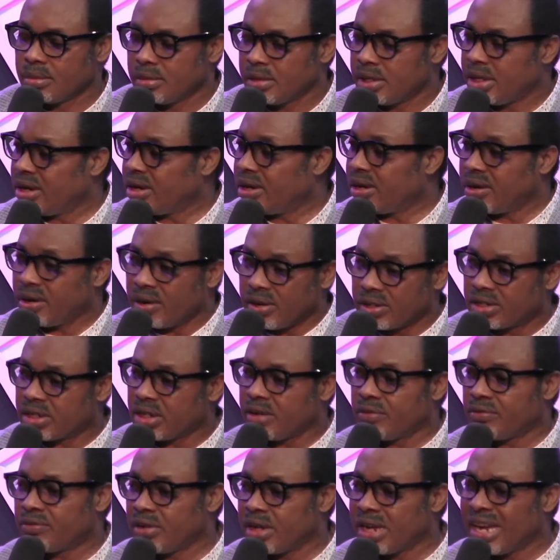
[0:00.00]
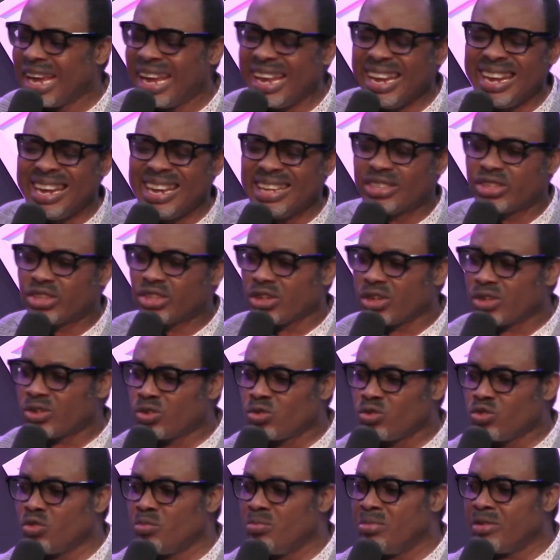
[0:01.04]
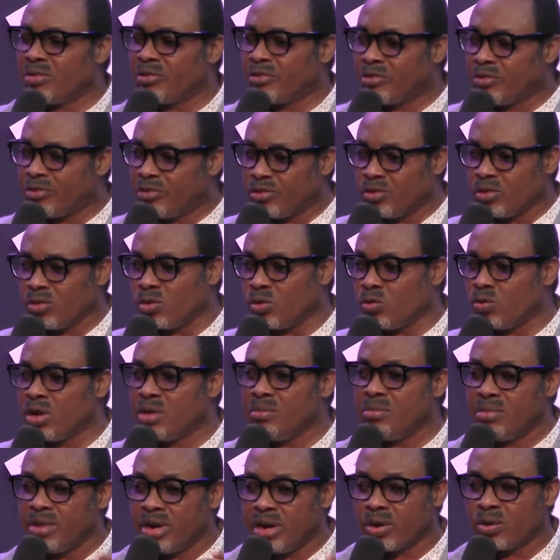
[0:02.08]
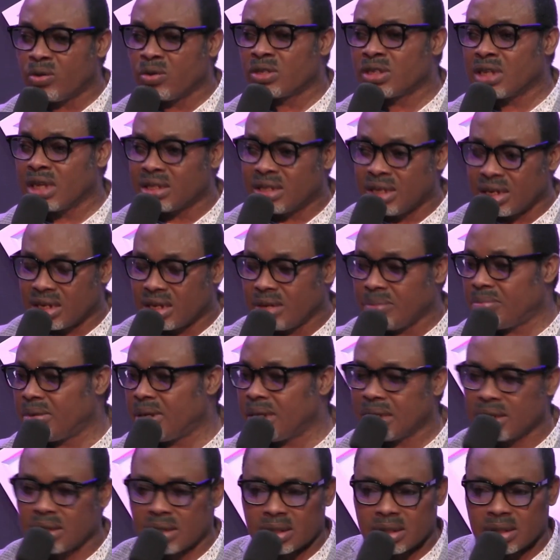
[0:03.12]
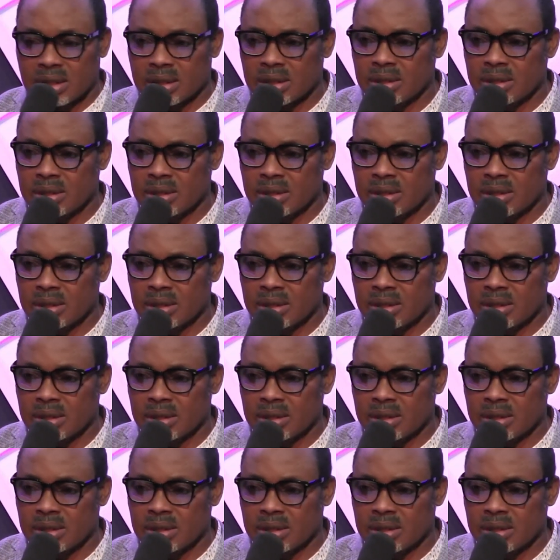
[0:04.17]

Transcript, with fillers: They rush after. Any church will be full when miracles are taking place.